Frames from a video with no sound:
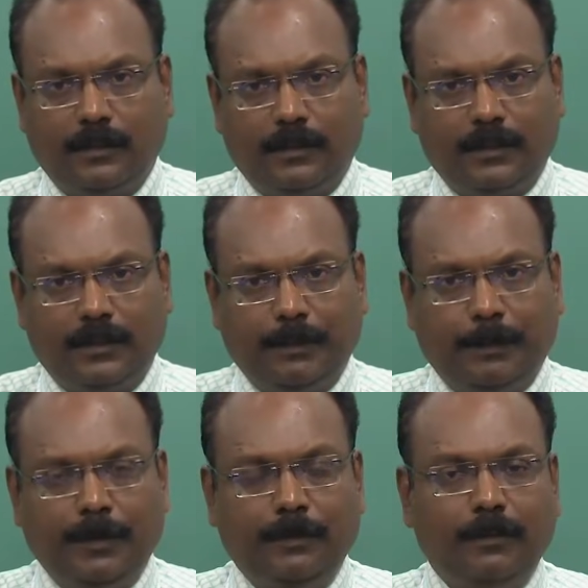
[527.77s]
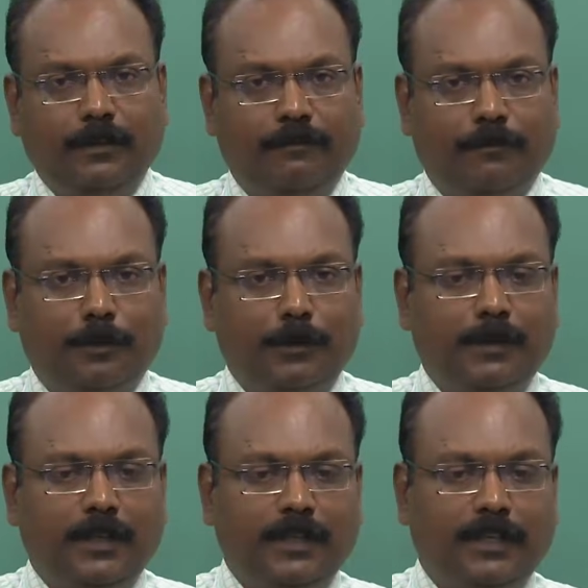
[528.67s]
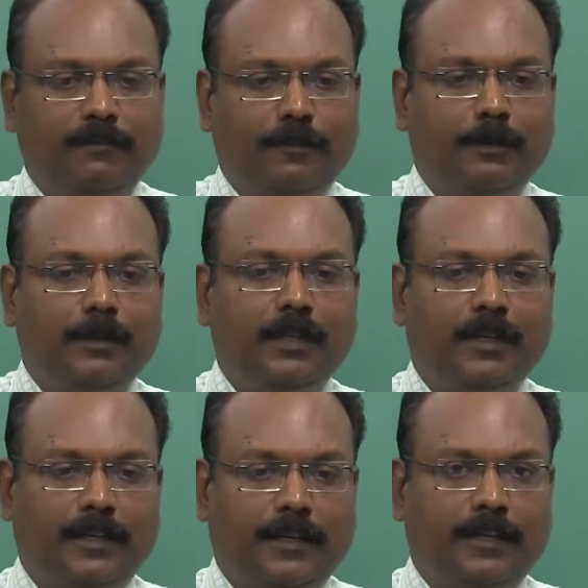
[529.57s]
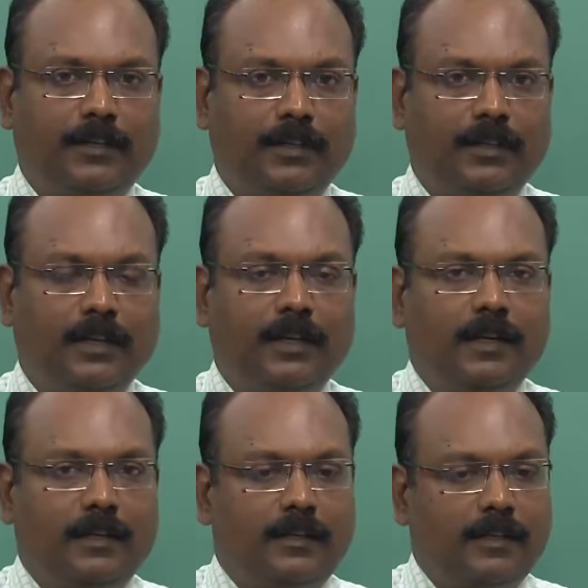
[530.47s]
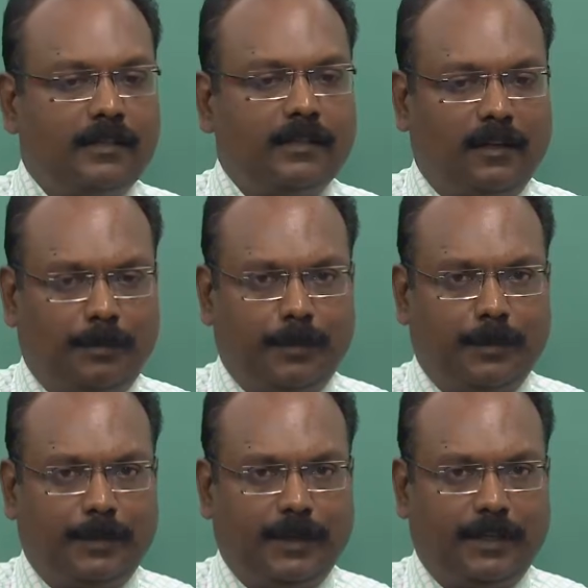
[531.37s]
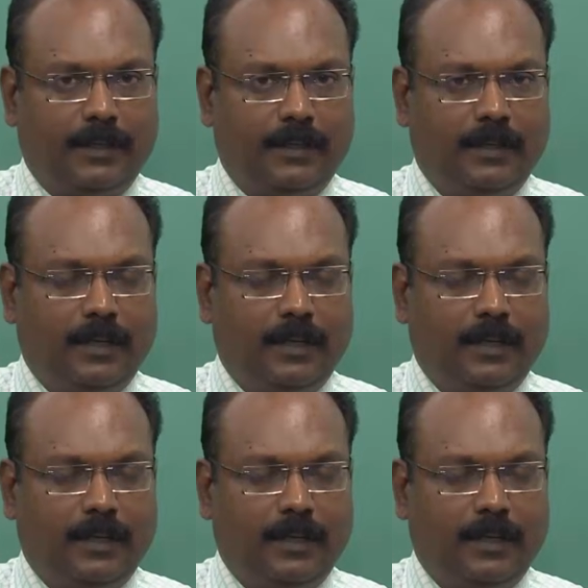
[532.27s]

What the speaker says: Depending on the formal, informal occasion, dress appropriately.